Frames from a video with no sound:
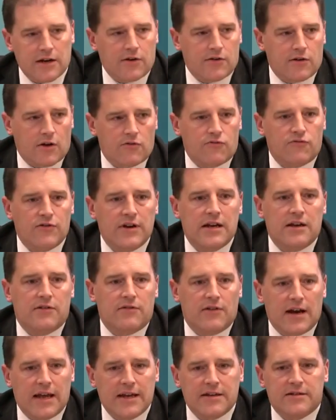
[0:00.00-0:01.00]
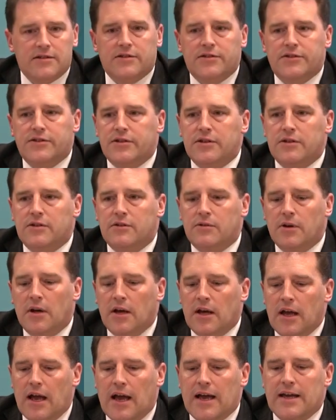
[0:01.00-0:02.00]
are not really related to
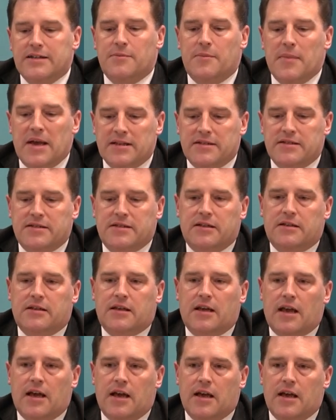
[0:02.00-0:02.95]
domestic